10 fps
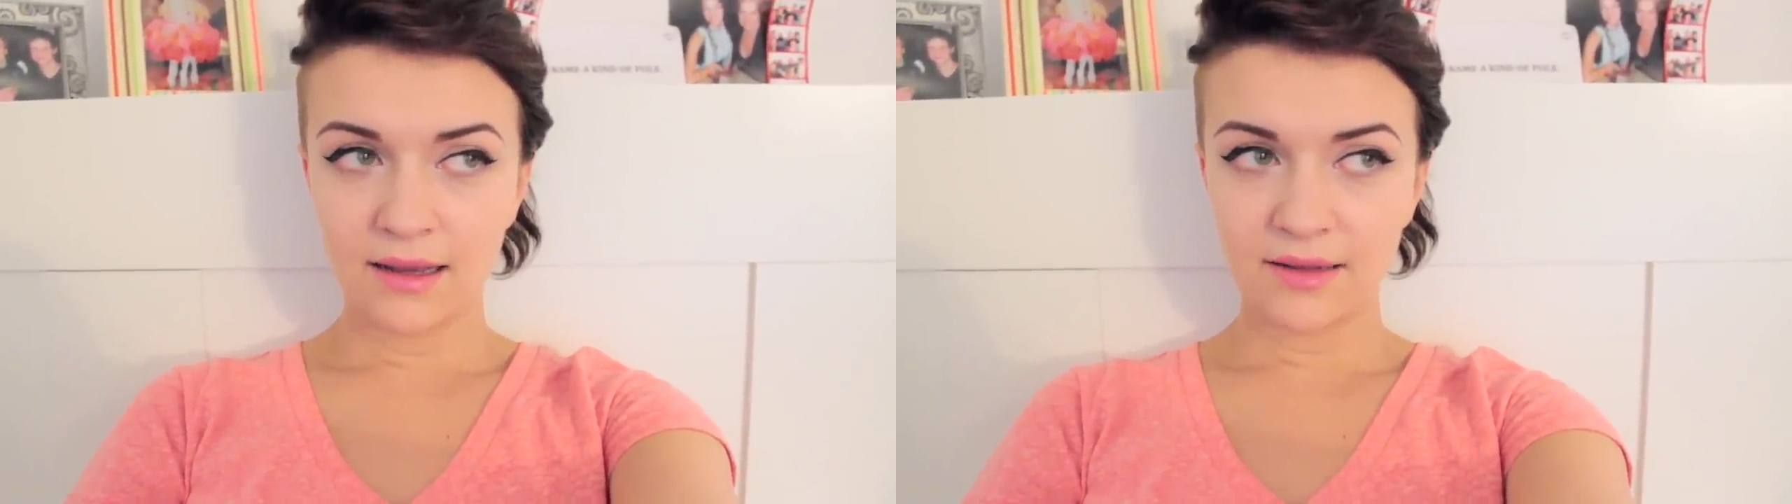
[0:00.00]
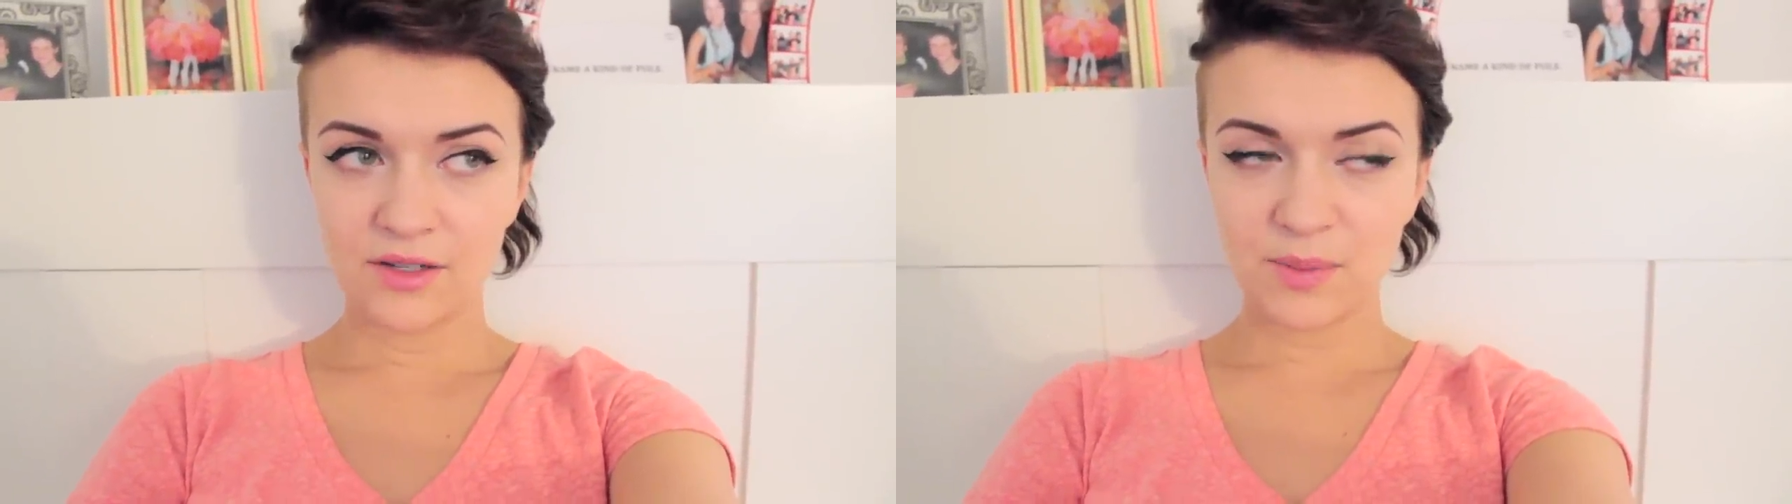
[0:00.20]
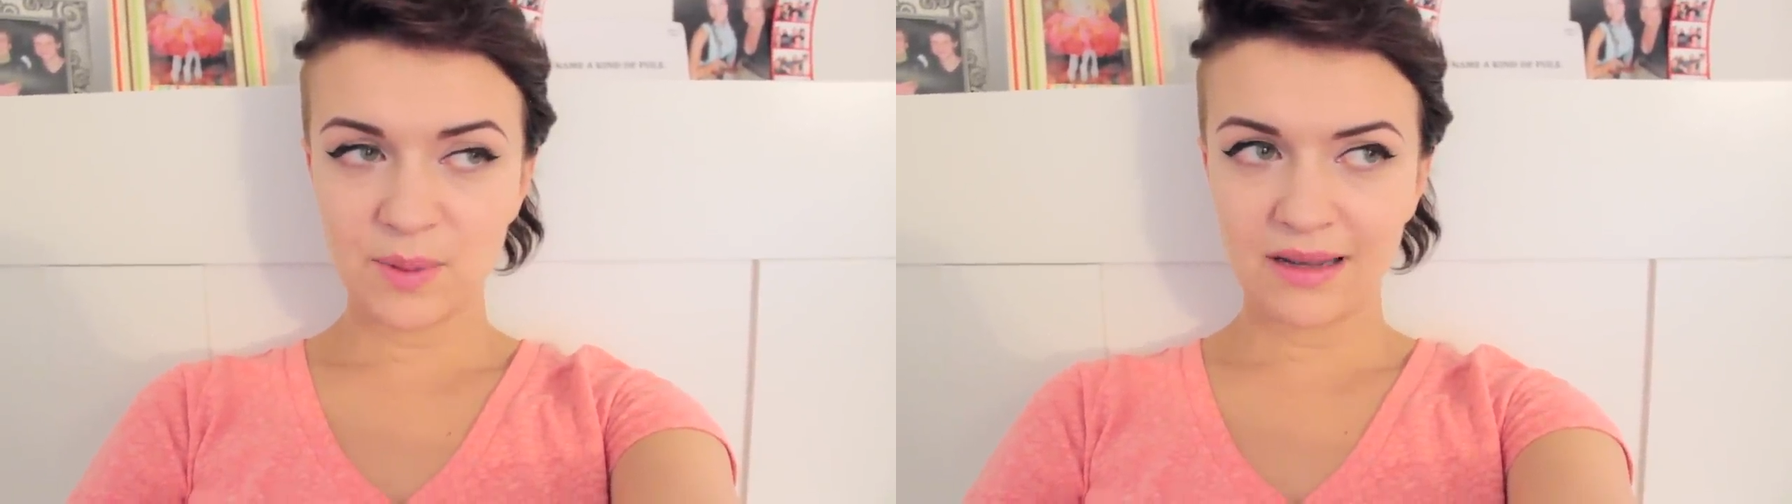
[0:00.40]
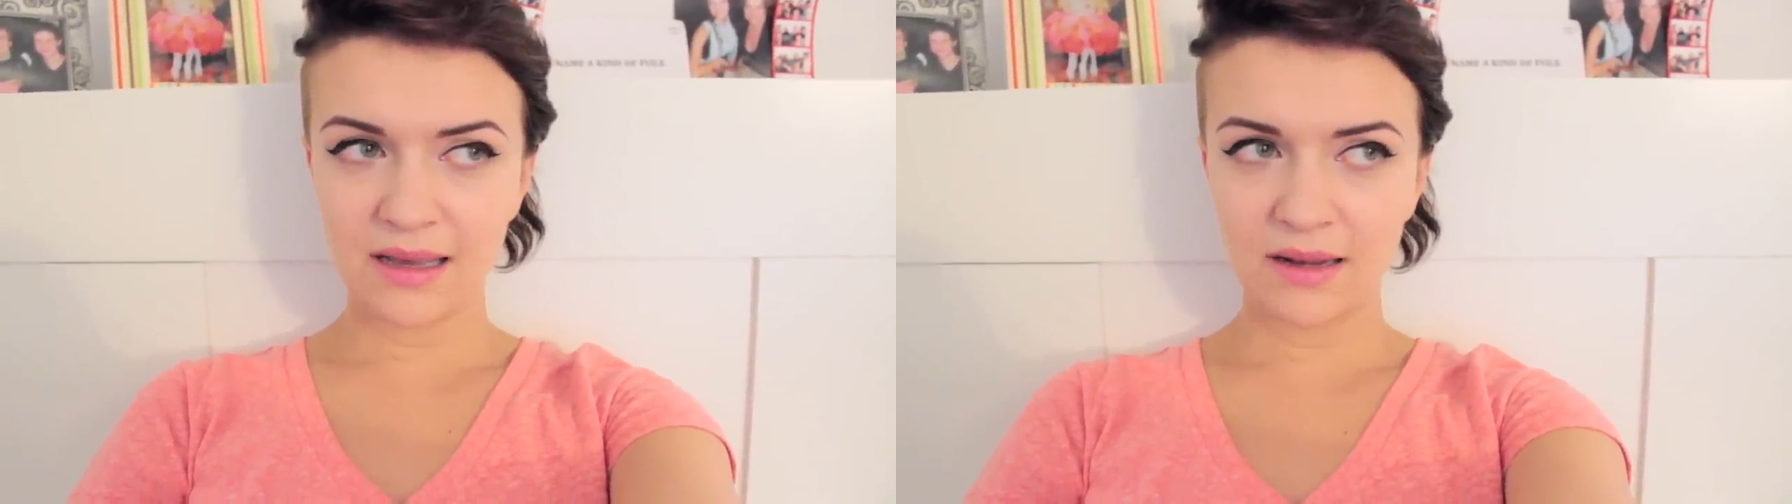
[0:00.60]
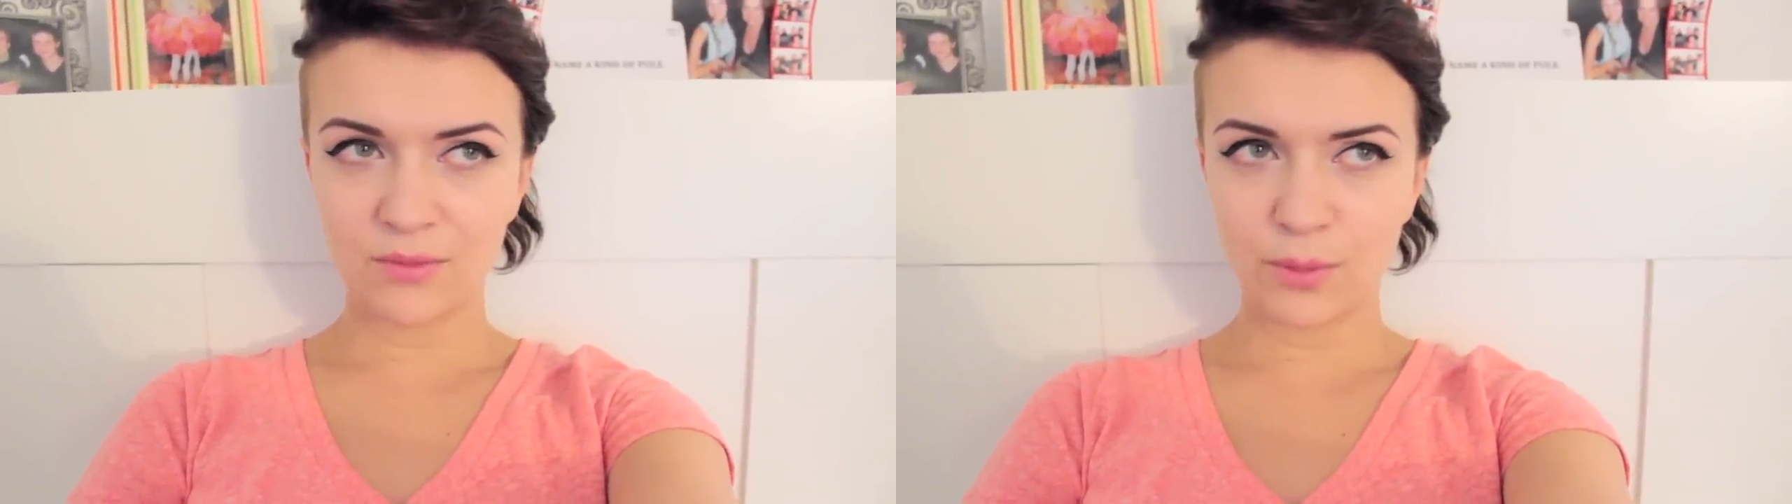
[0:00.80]
I've just been
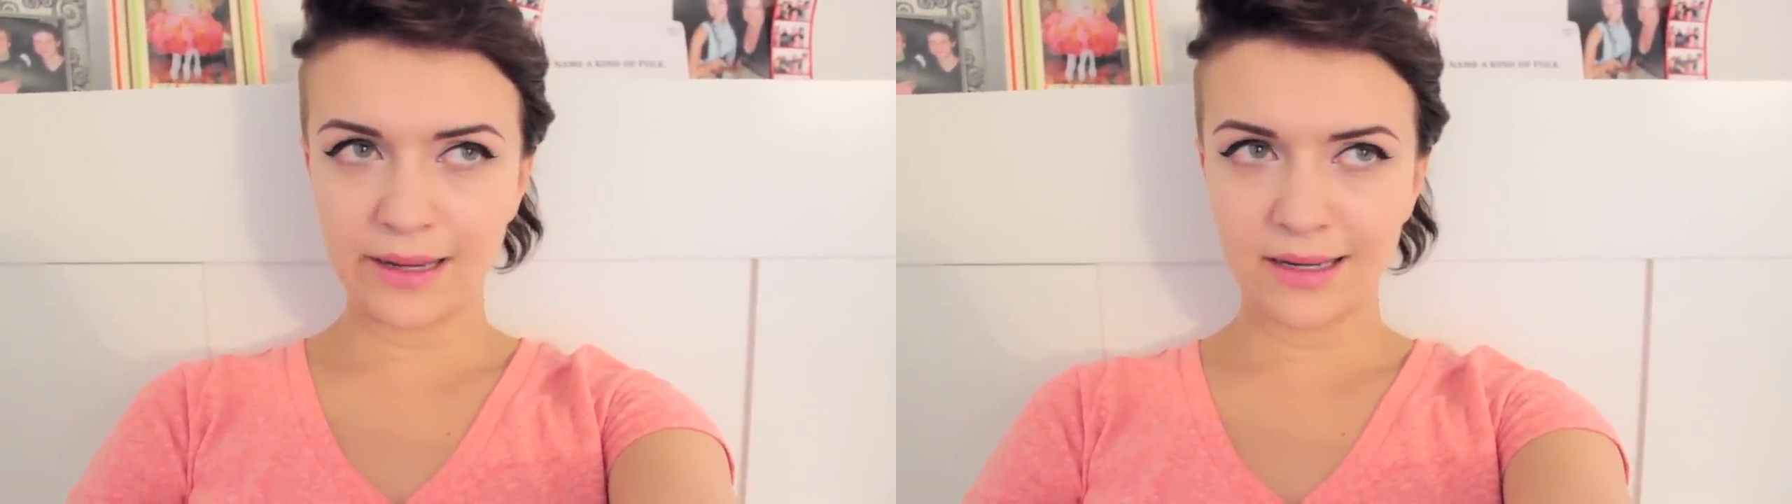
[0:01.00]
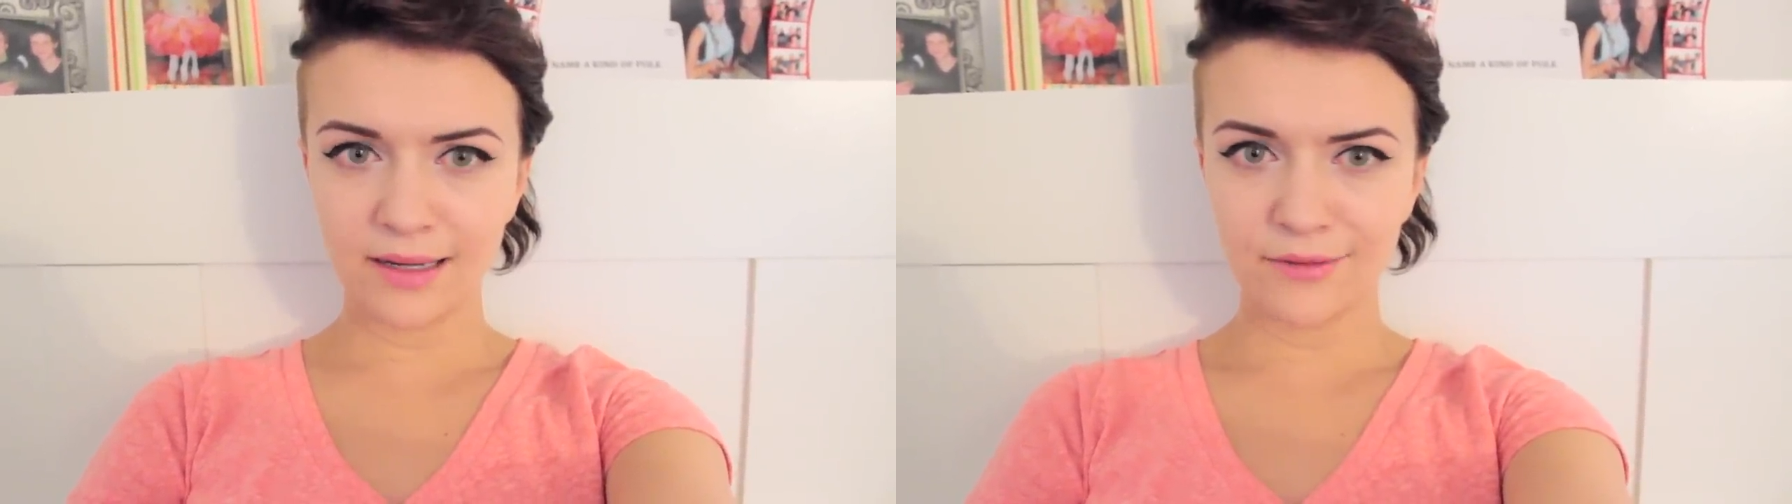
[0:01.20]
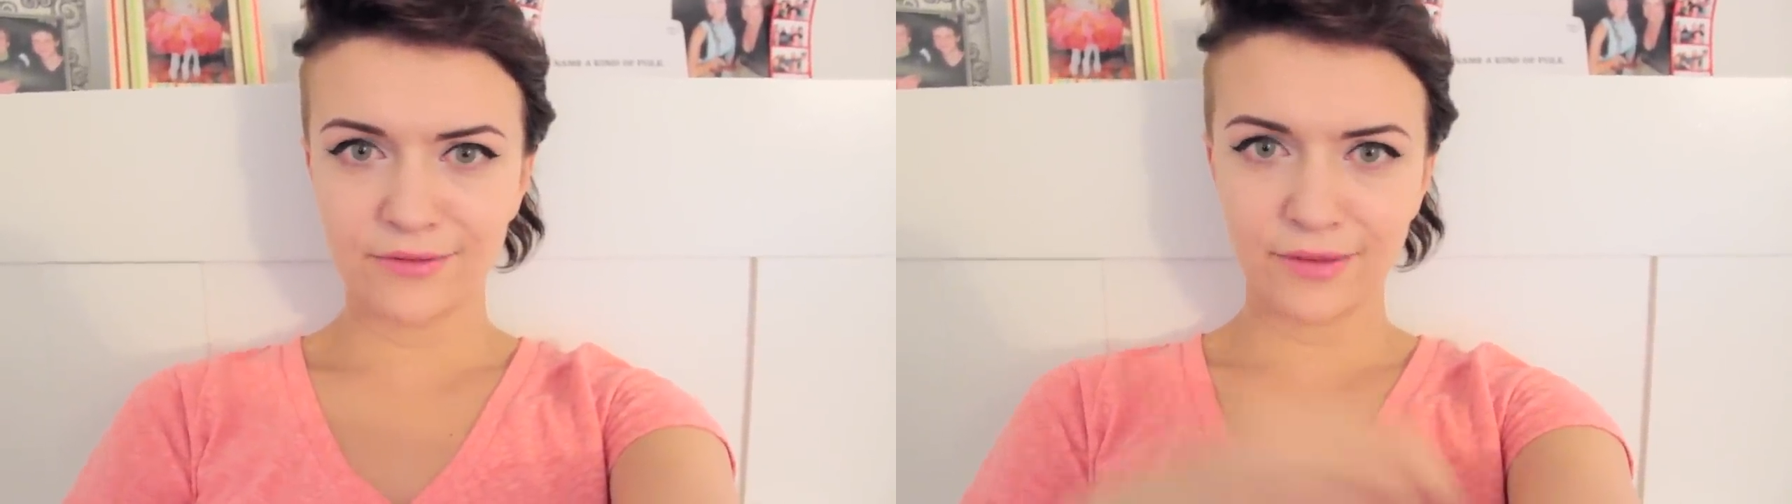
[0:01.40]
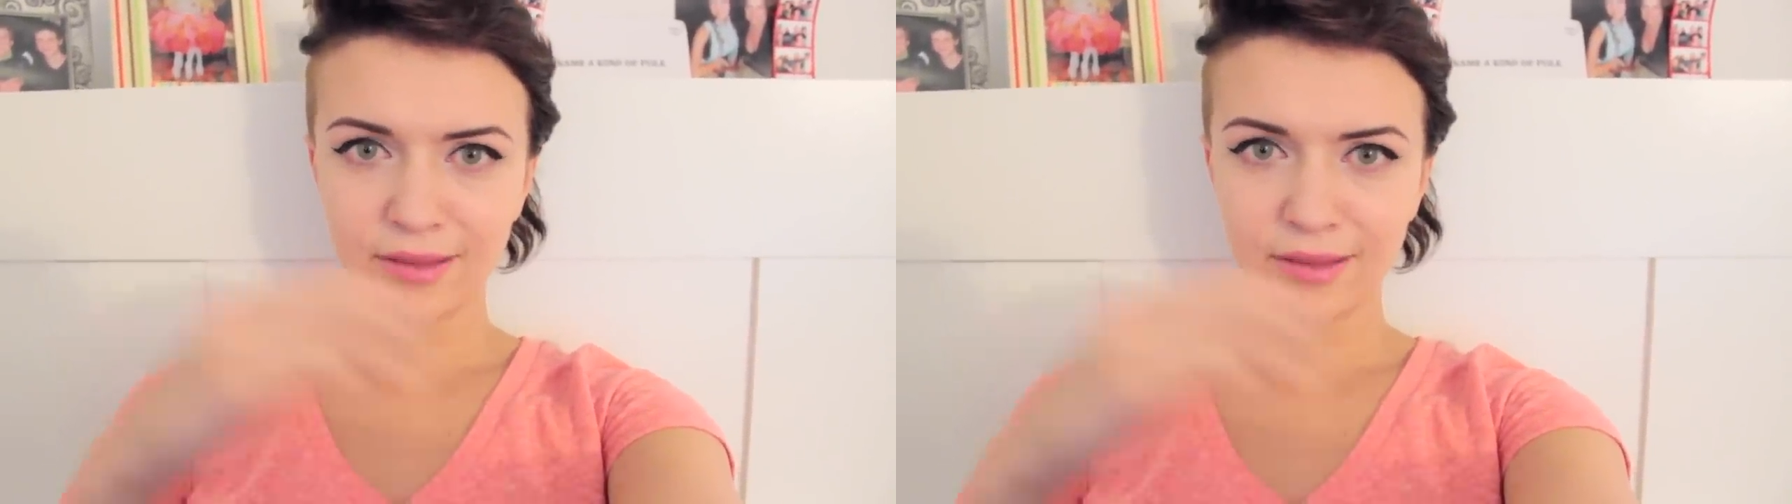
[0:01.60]
kind of waiting for